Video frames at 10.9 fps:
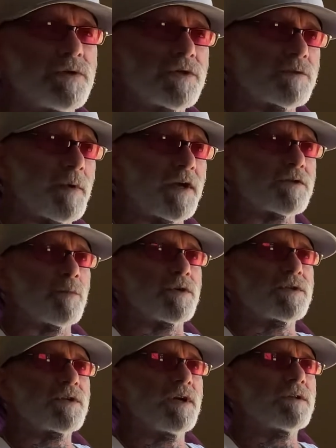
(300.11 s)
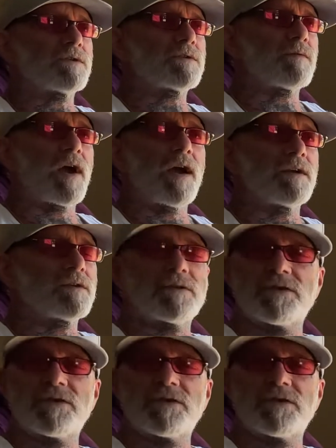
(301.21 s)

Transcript: It just makes more sense, right?